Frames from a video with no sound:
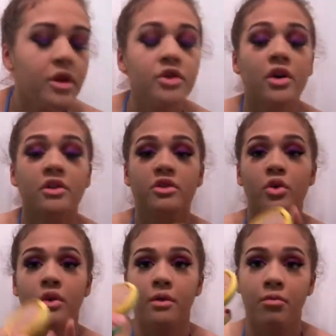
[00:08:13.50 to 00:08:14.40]

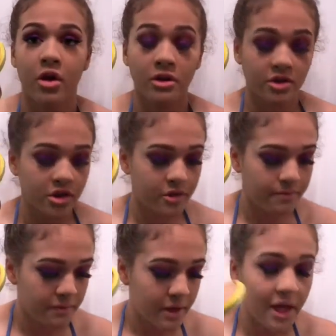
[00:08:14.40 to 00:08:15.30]
drugstore bronzer,
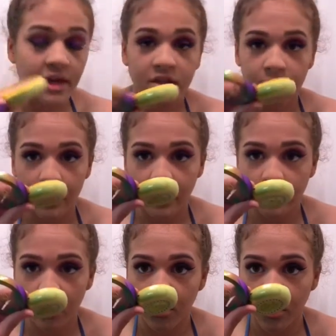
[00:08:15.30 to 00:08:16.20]
and it smells
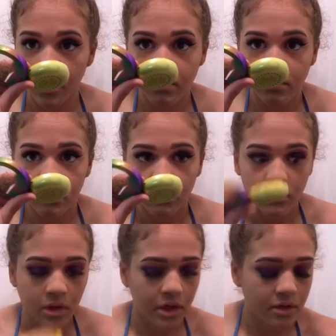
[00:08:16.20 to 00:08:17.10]
so good.
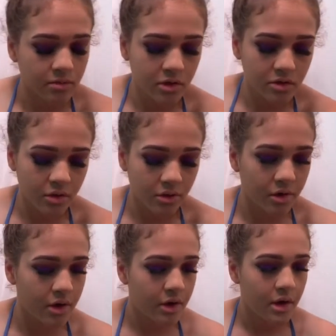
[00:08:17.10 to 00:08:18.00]
Like, it smells so
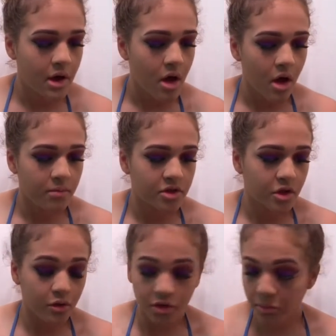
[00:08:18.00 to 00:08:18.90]
good.
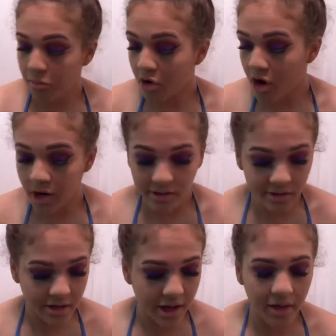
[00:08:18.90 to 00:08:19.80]
So to
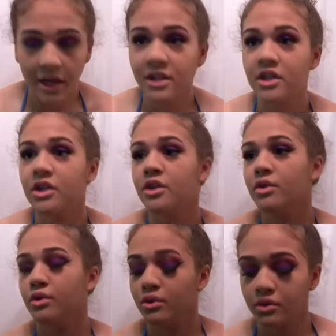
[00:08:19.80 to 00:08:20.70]
bronze, I like to
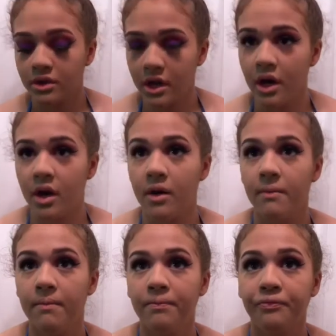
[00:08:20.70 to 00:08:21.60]
use
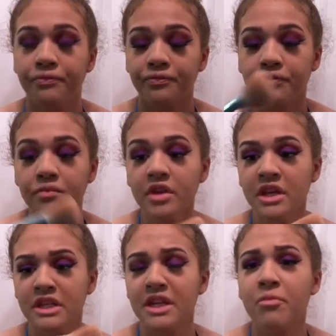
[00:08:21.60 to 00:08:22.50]

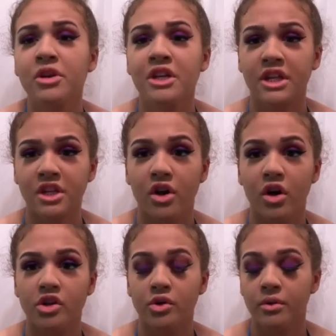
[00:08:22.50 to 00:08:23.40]
the same brush I like to
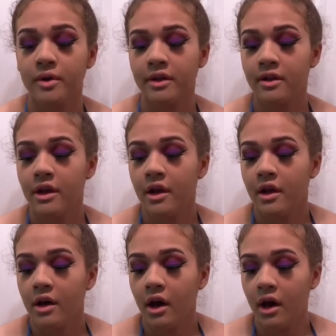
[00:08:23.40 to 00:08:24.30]
contour with,
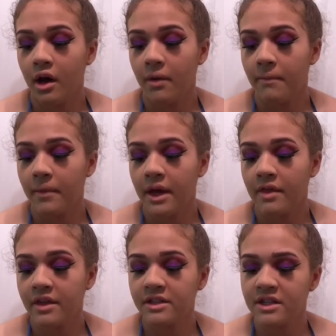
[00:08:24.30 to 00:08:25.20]

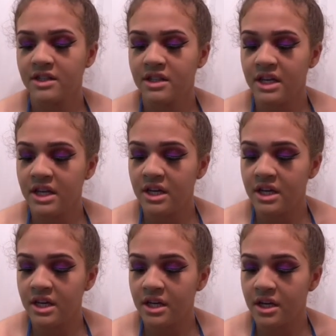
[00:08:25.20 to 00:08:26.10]
and this is
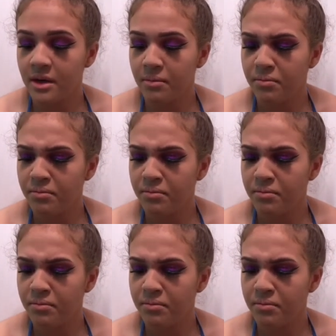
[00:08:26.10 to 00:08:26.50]
the